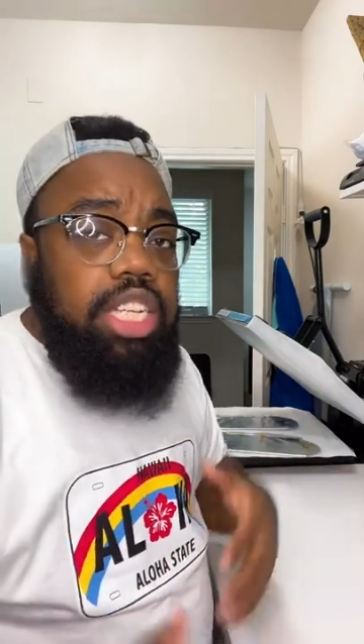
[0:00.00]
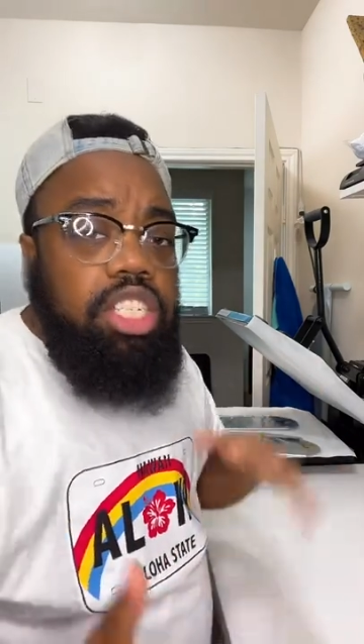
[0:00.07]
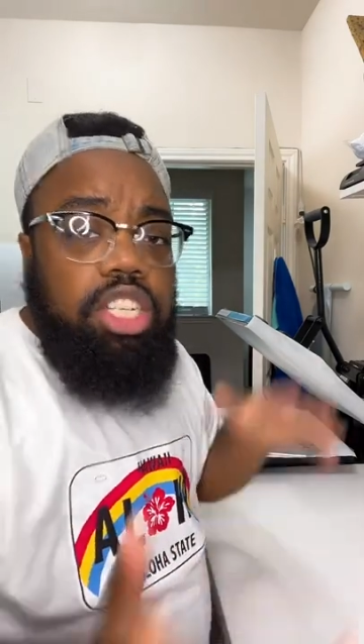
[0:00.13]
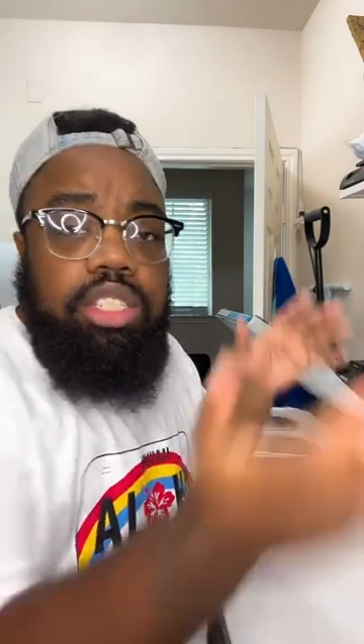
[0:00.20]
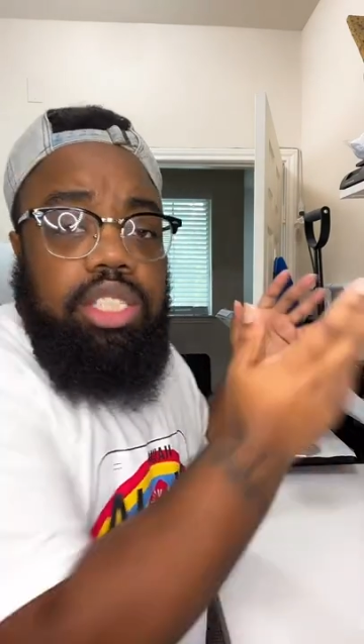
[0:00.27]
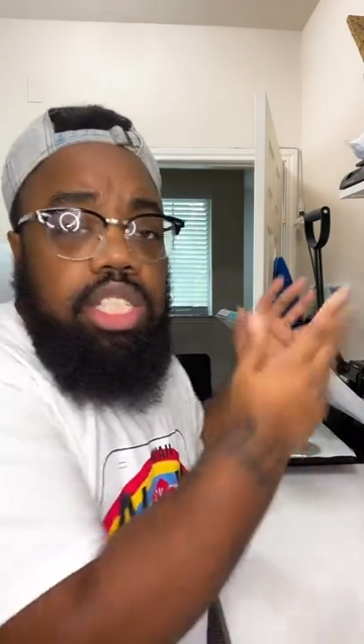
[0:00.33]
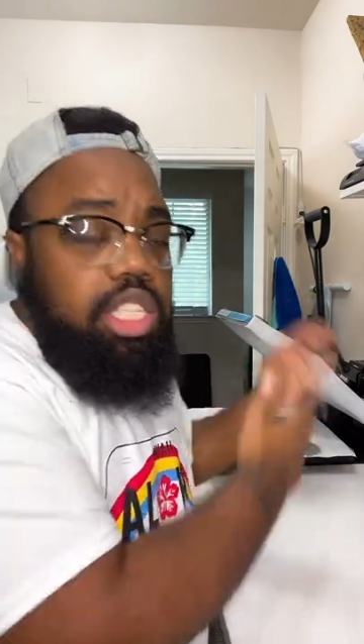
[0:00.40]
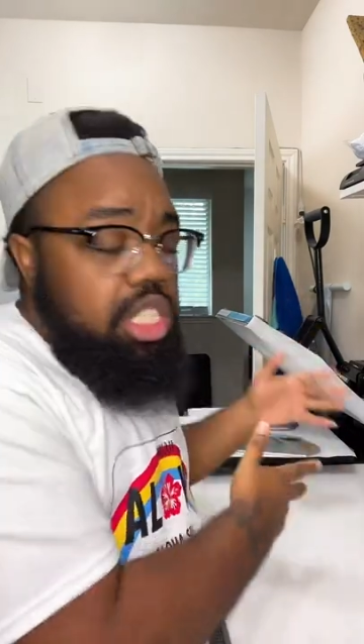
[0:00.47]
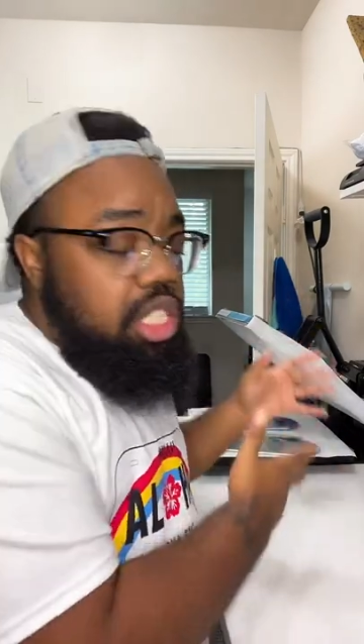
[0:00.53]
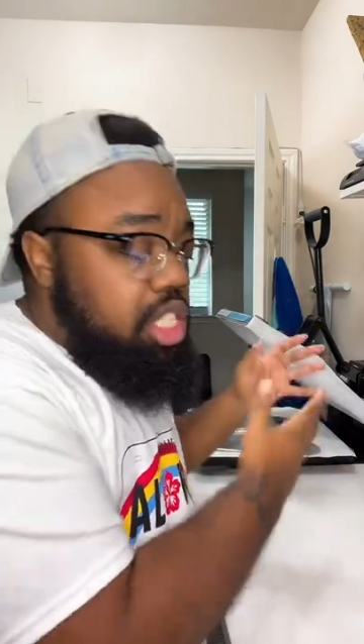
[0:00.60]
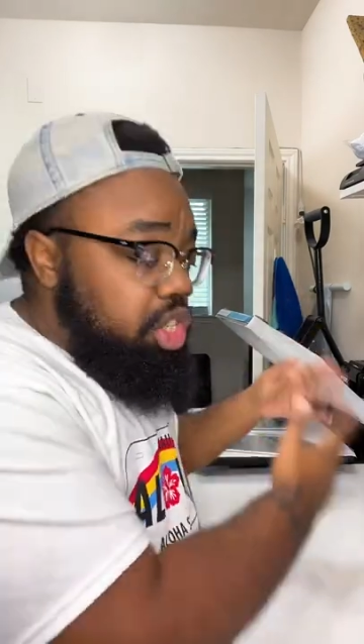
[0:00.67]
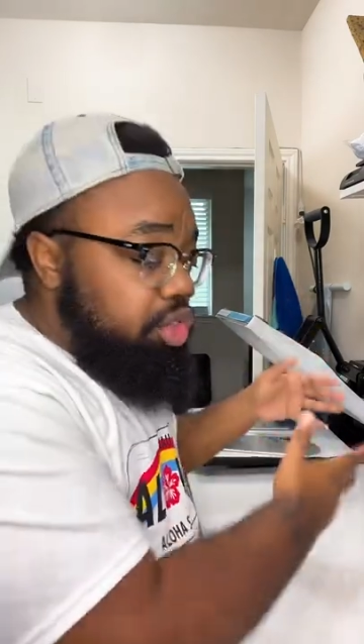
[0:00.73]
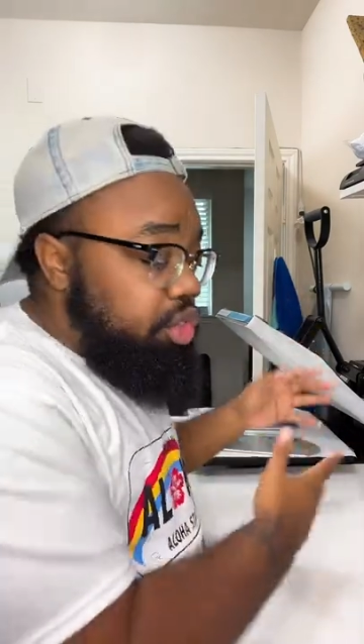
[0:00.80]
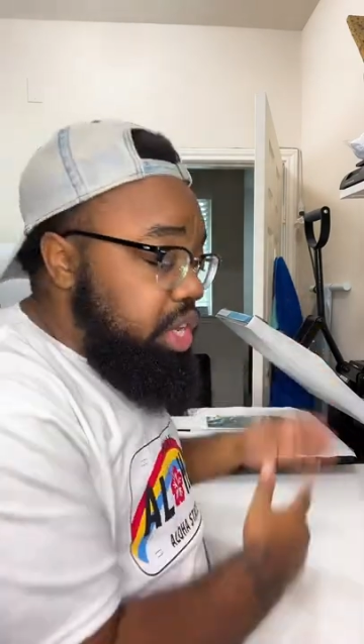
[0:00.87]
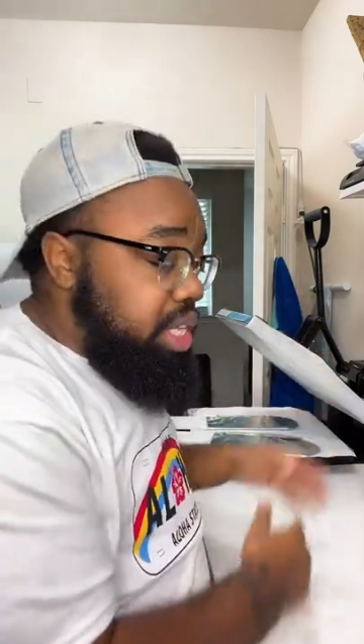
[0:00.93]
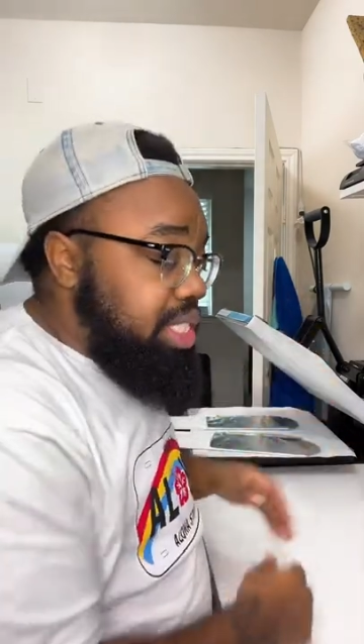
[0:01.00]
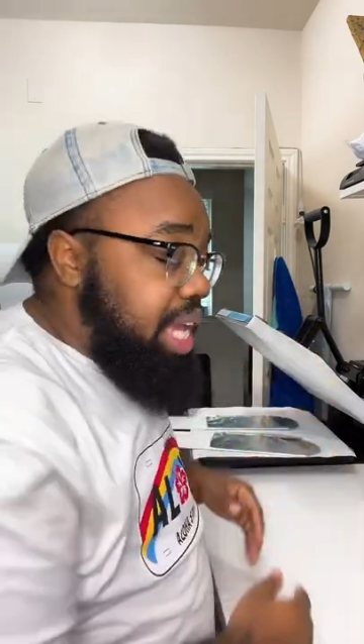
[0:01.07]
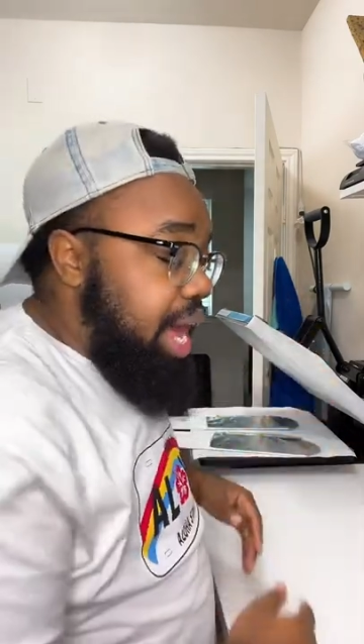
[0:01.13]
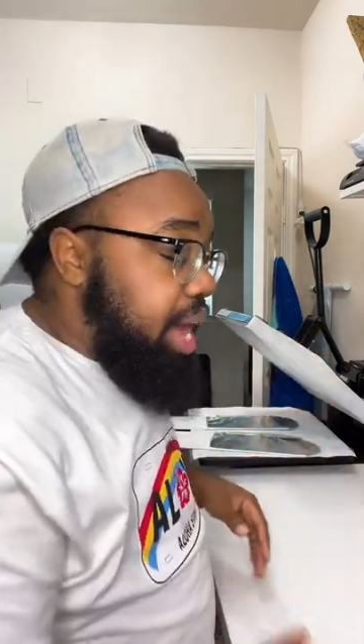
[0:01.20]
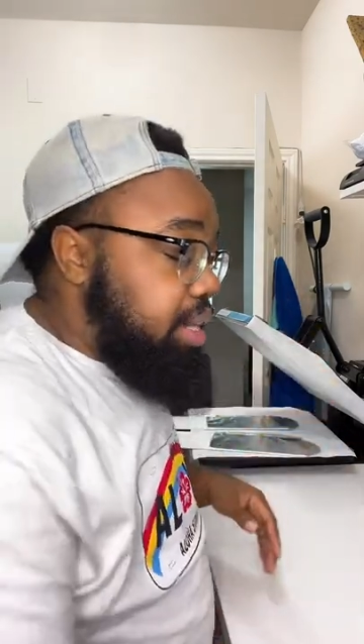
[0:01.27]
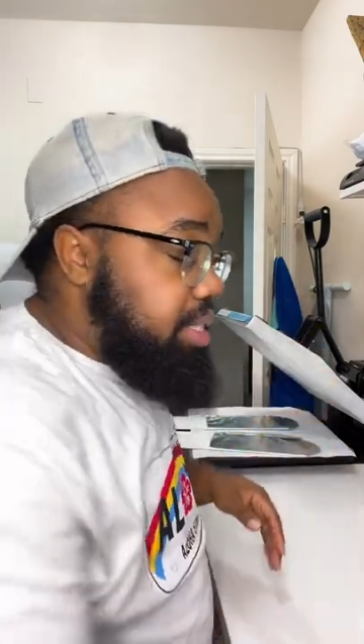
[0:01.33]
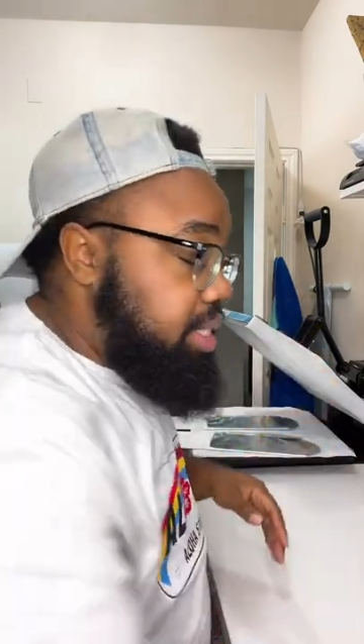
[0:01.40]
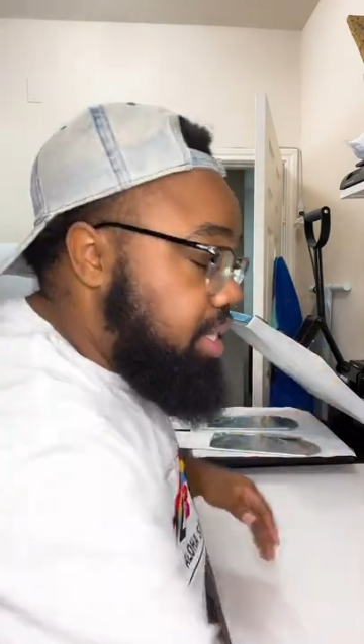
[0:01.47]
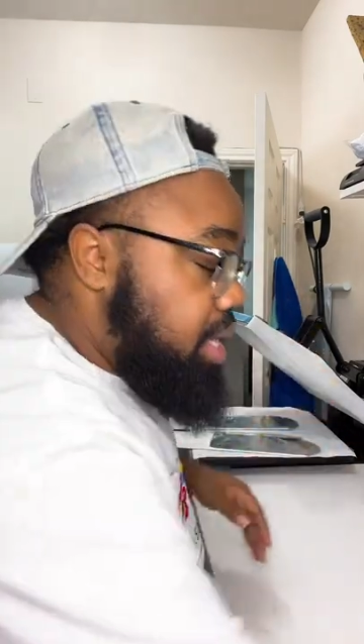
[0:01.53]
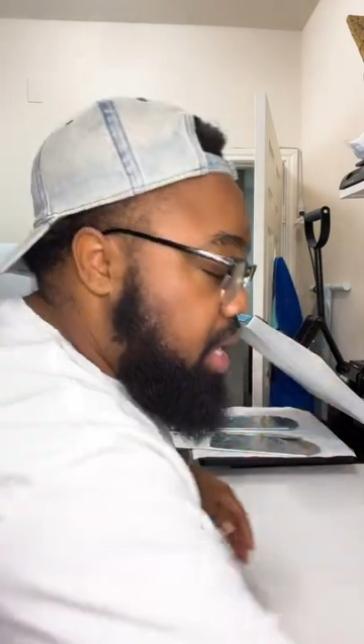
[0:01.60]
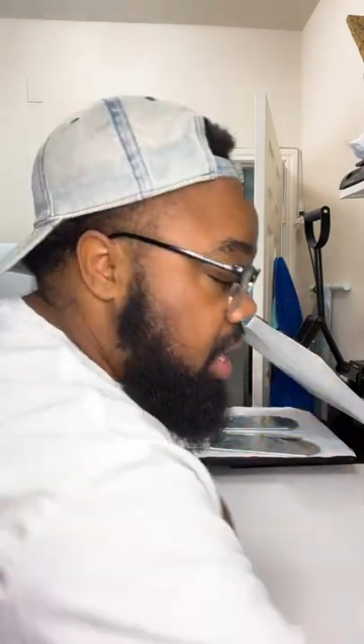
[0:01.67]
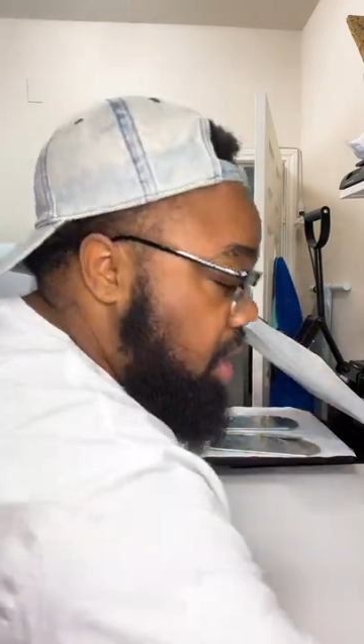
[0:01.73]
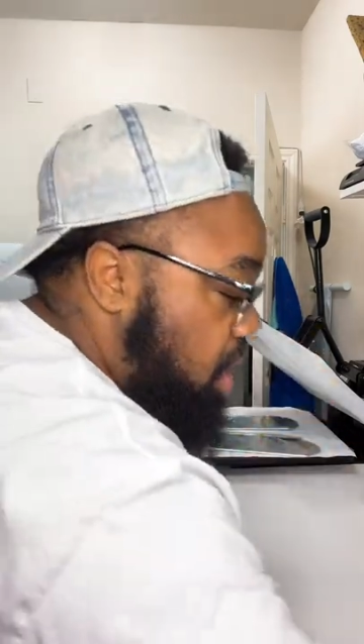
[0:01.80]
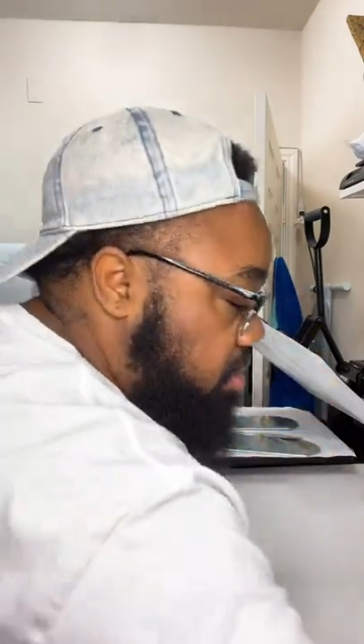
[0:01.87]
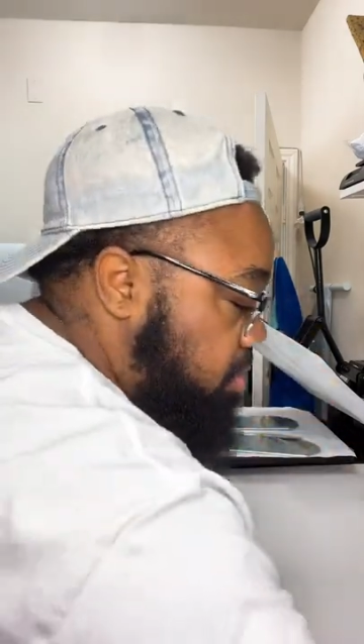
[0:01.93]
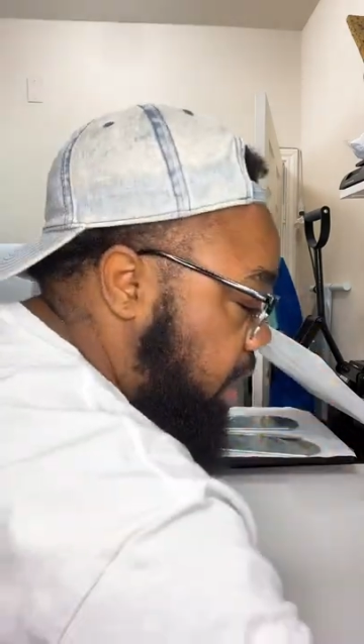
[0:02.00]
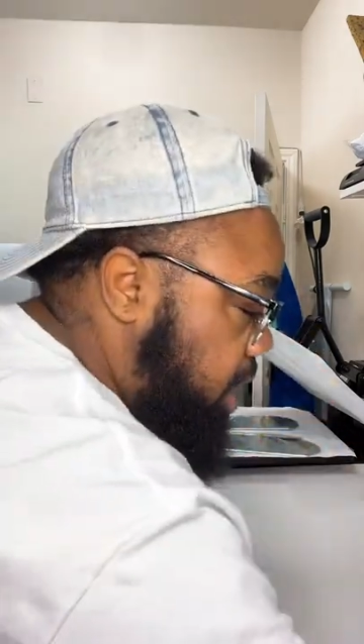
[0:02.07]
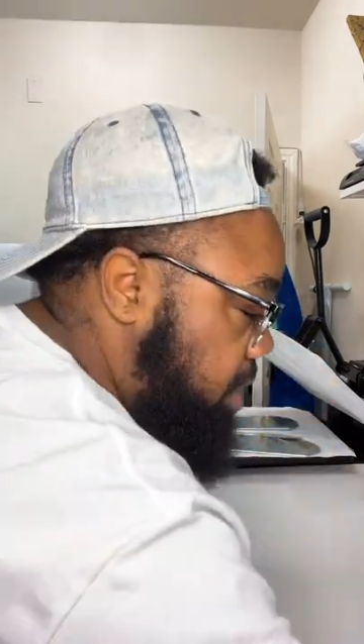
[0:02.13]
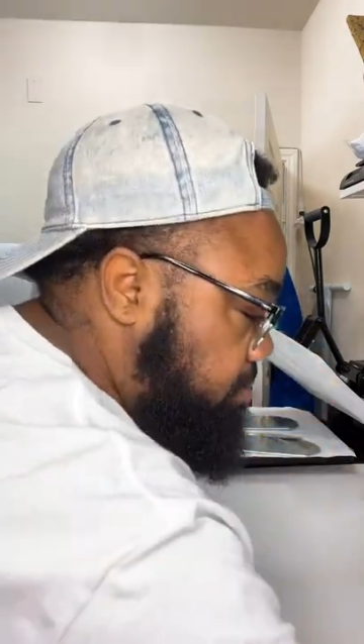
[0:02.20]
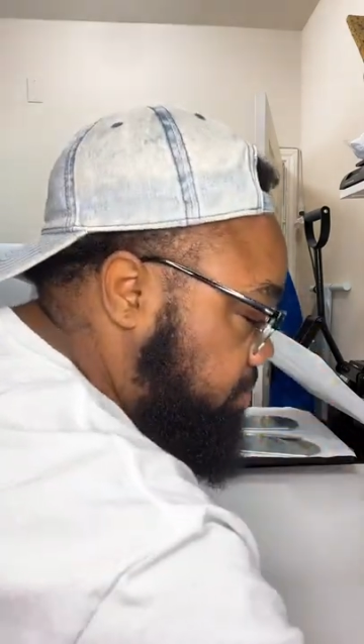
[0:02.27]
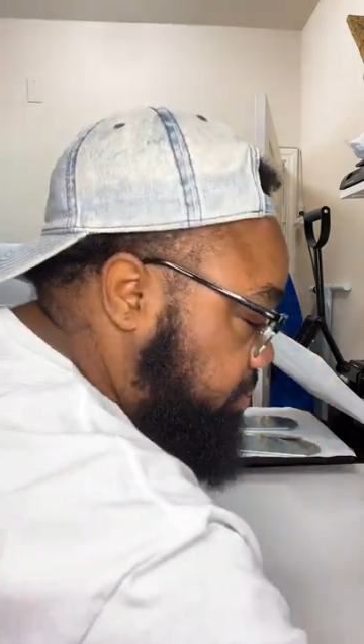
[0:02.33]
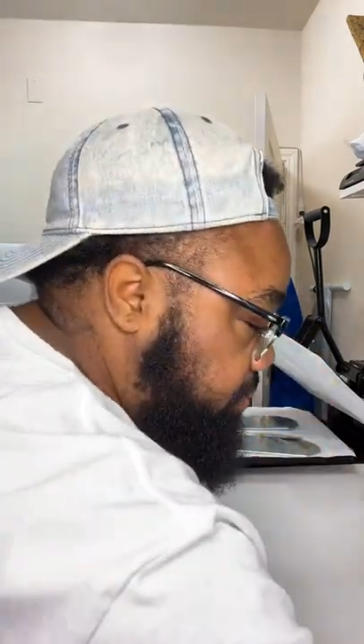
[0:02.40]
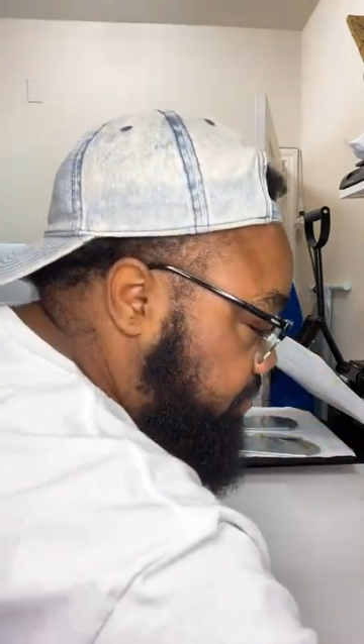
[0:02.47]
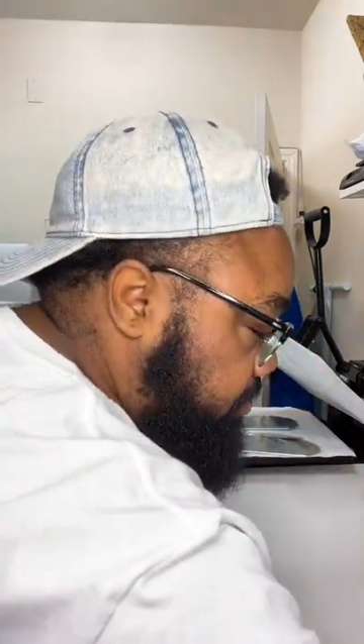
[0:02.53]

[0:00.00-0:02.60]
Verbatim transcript: It's just this is just for the socks. All right.